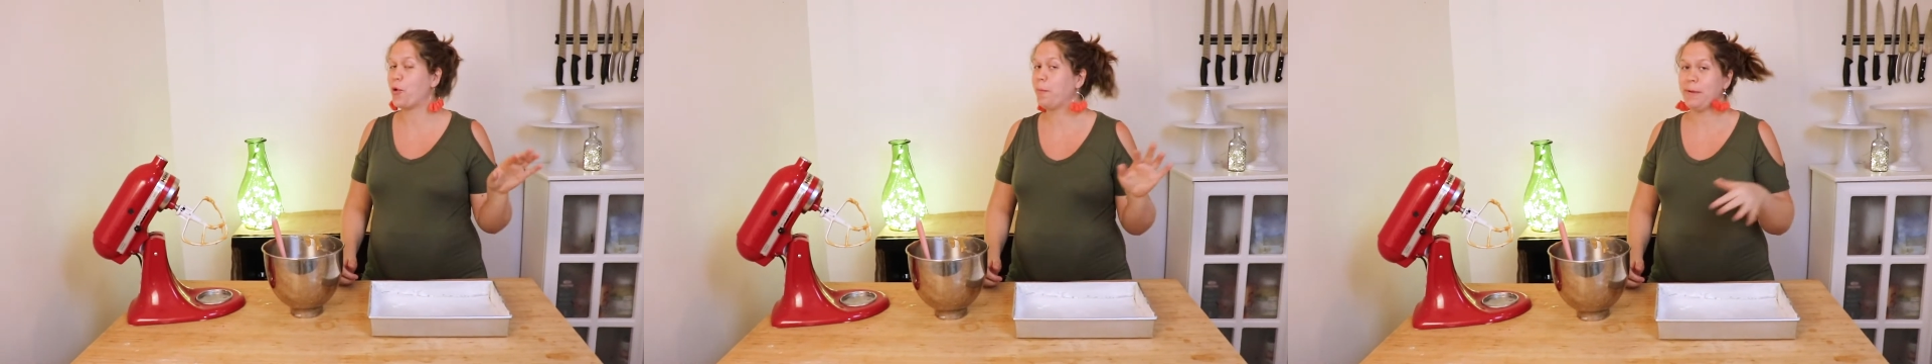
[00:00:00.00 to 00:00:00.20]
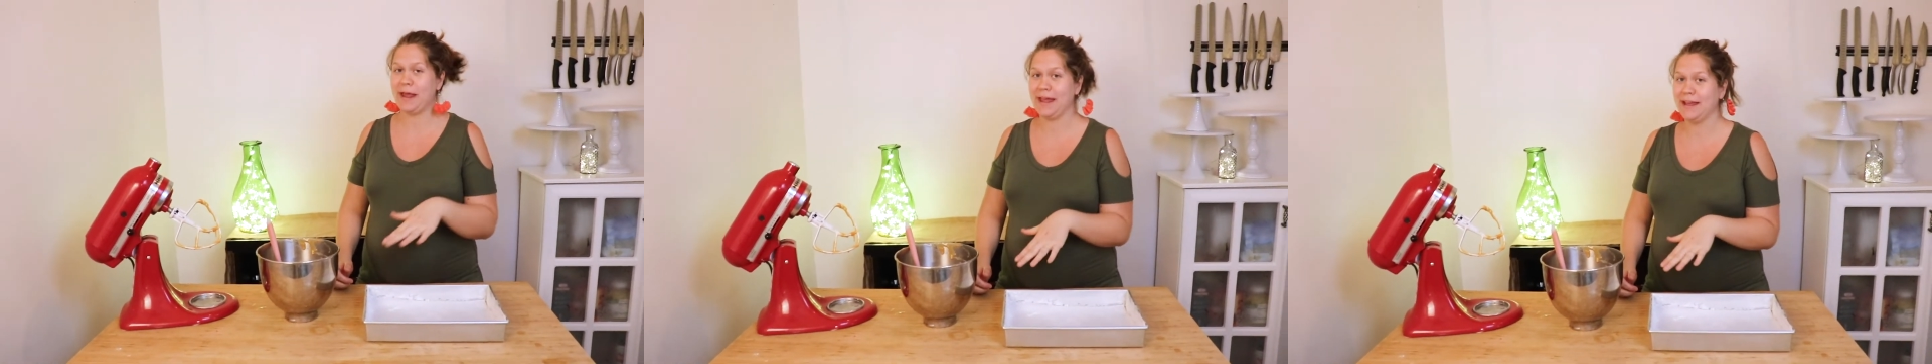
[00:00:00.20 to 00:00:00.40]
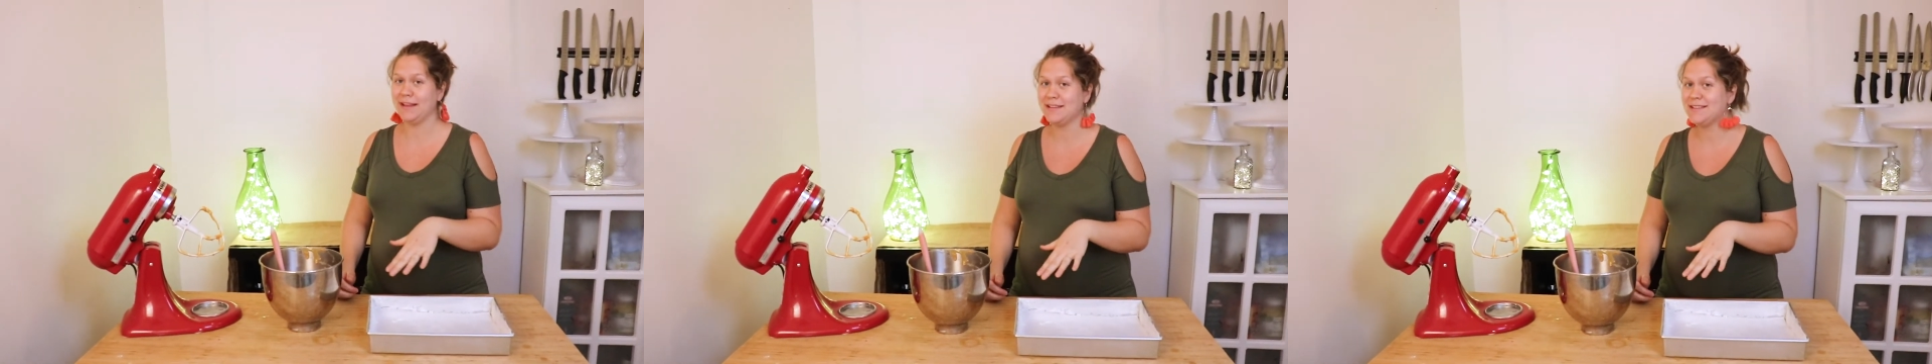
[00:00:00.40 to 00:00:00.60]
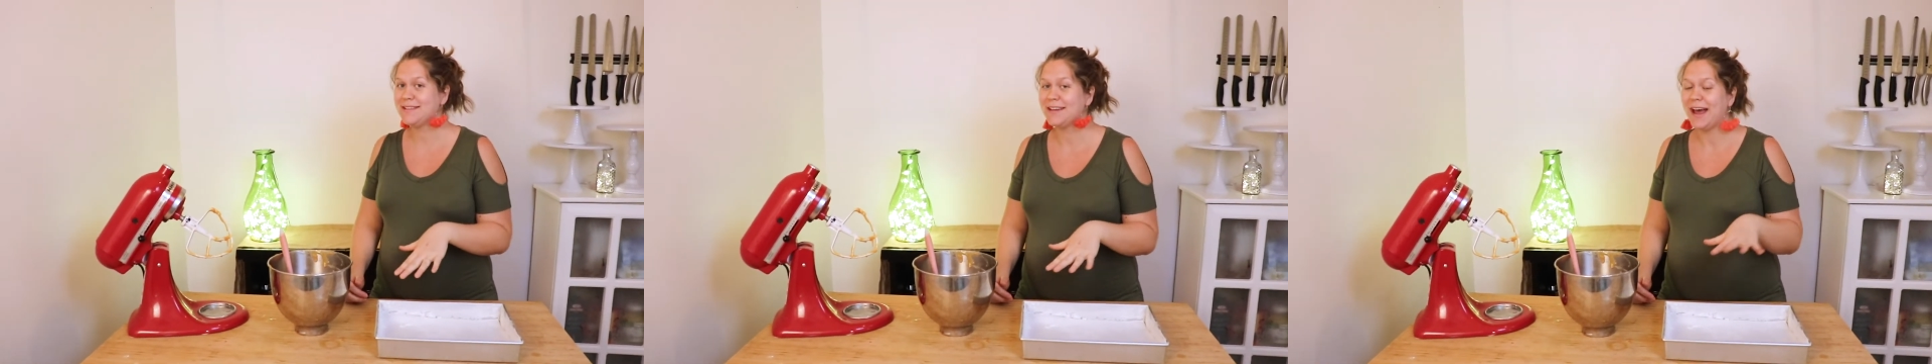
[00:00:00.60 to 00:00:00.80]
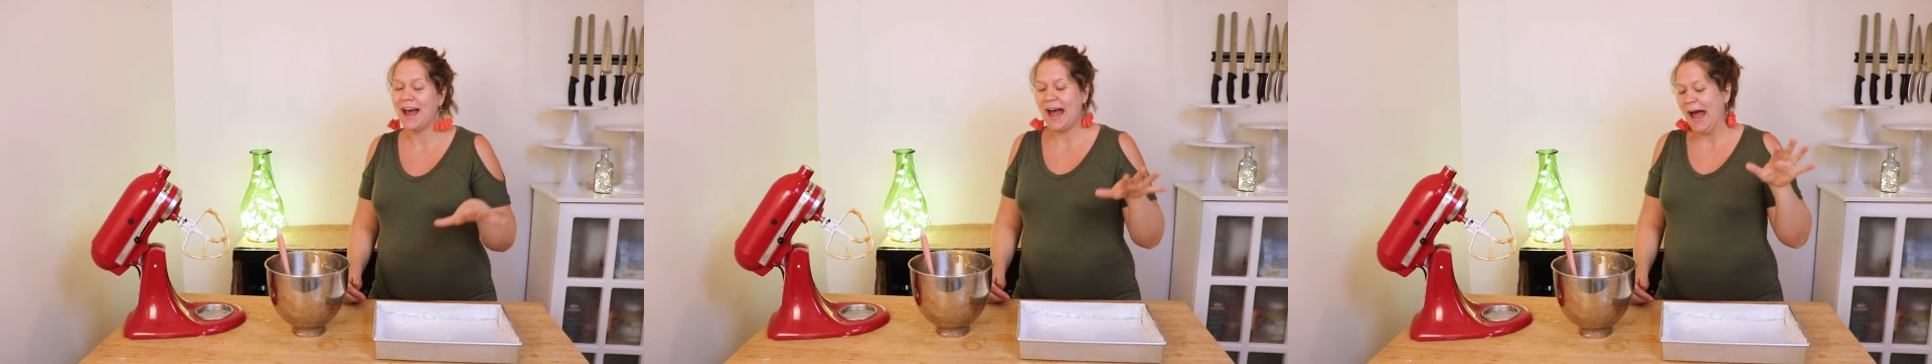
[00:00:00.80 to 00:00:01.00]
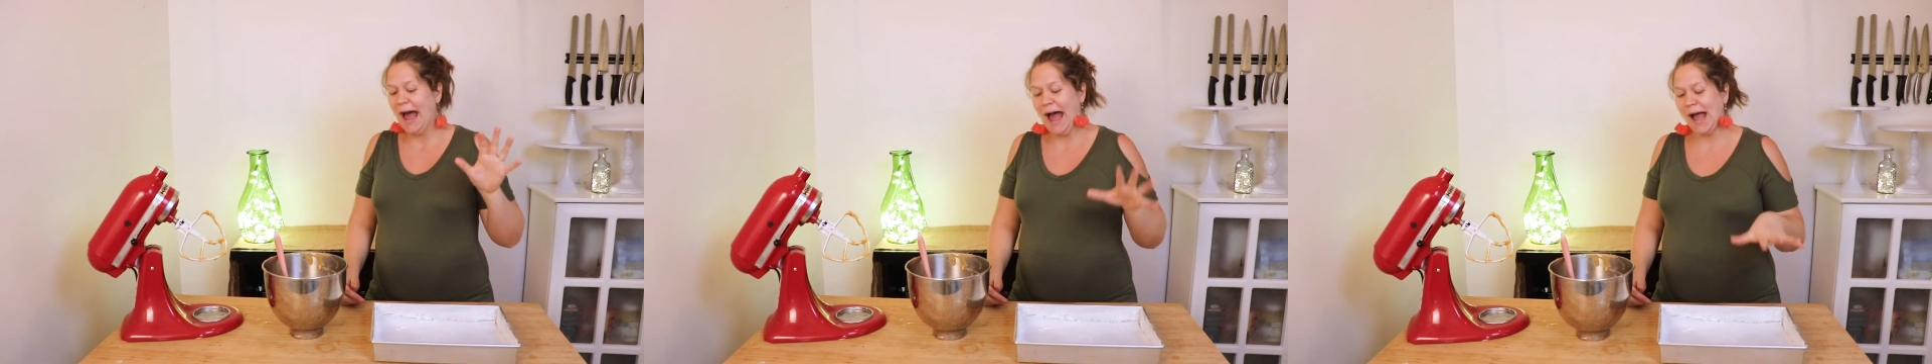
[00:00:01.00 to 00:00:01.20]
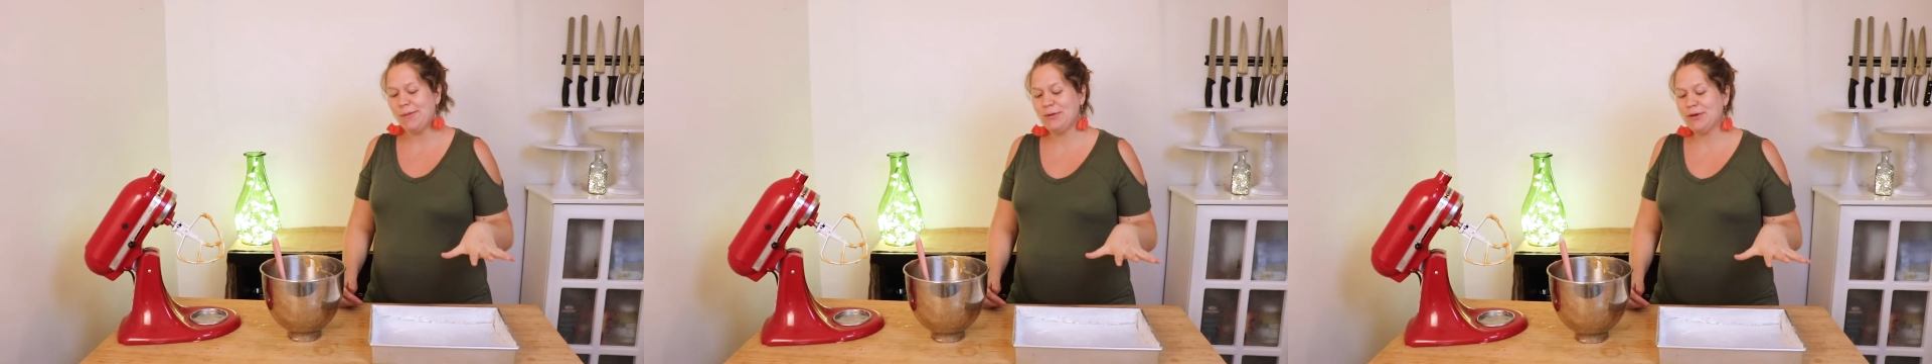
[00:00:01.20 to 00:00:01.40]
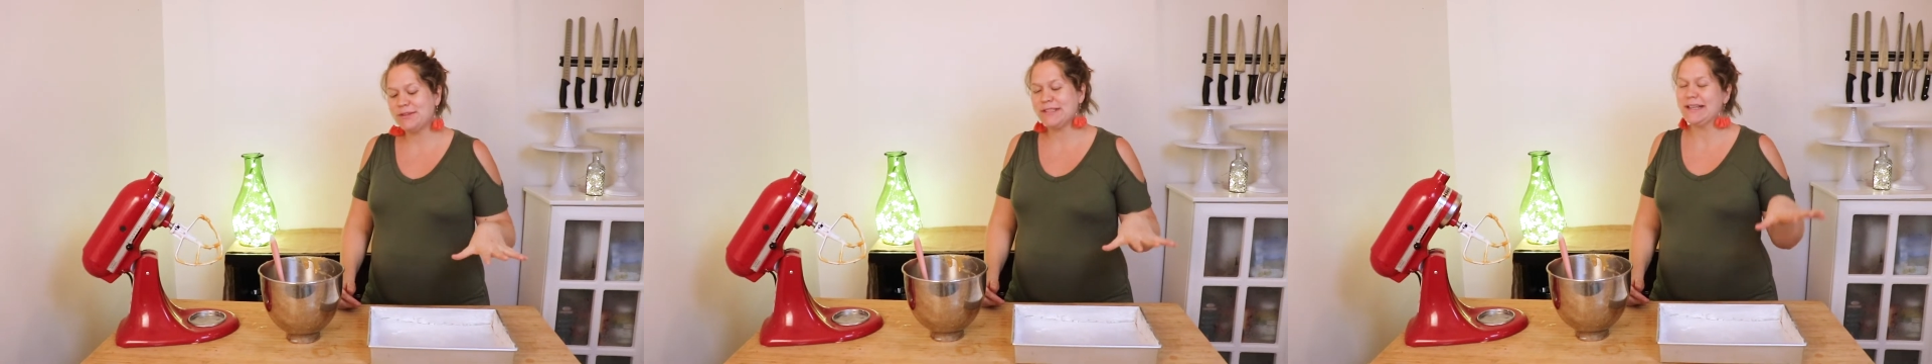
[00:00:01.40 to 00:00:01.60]
or pans.
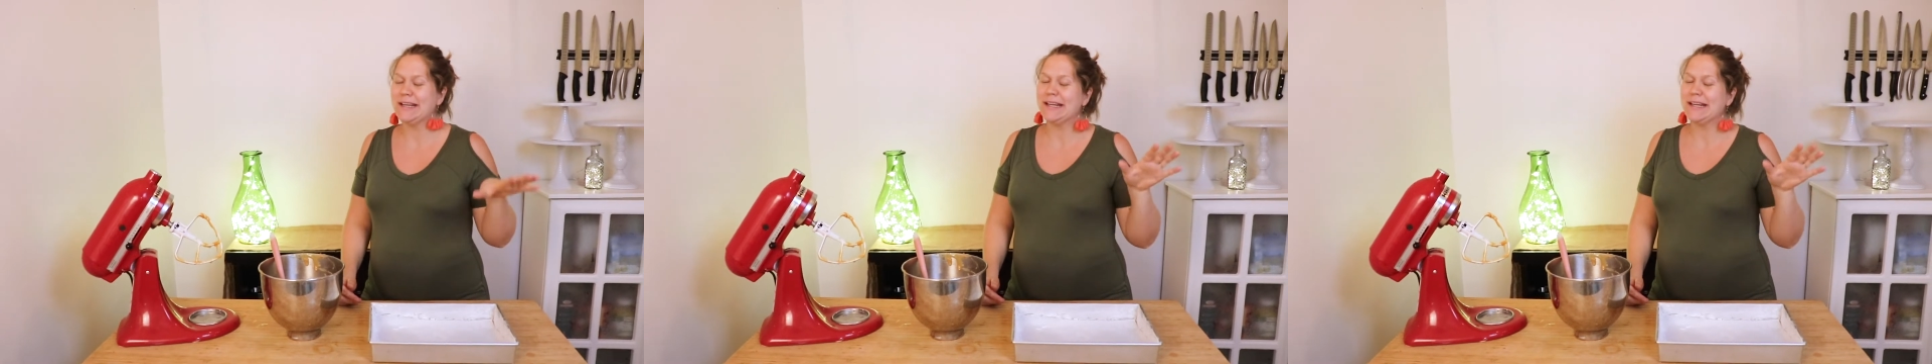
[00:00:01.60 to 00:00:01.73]
I'm using